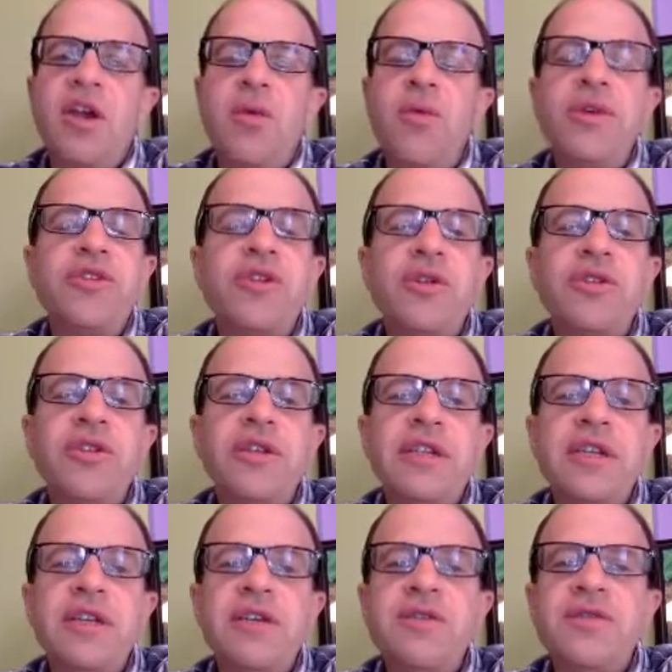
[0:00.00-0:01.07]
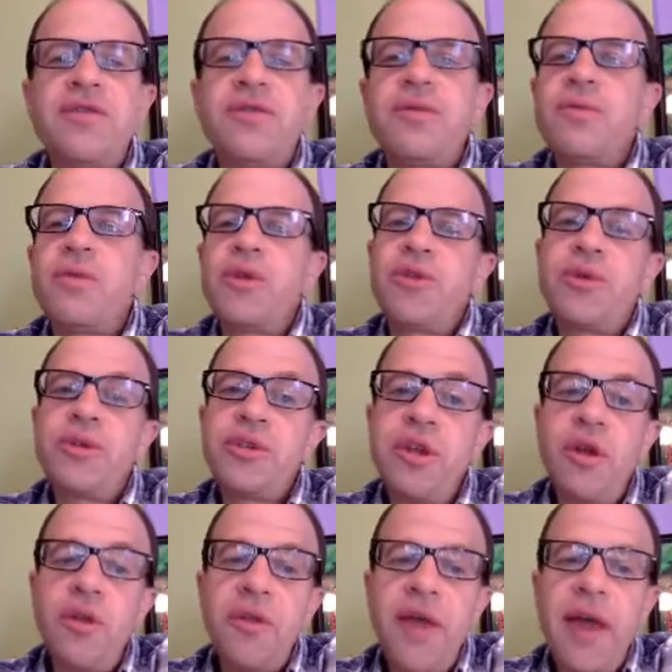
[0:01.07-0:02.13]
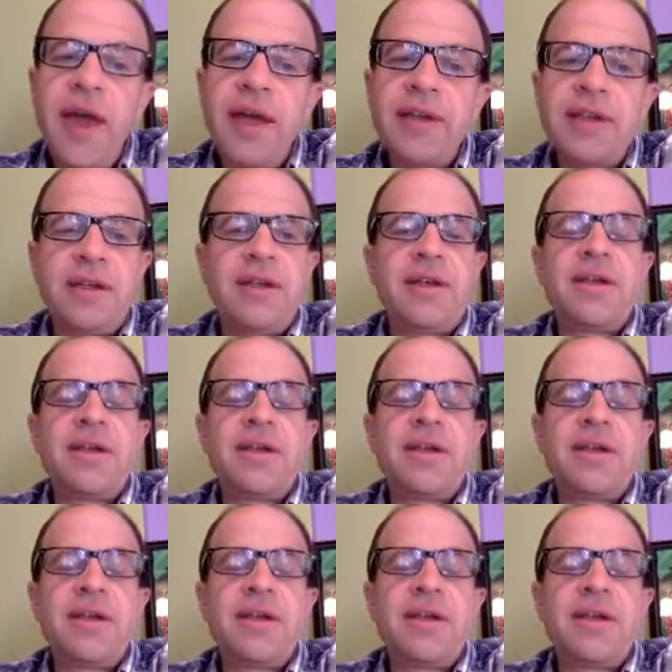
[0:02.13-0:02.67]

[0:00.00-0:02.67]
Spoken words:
resultative, with the result that,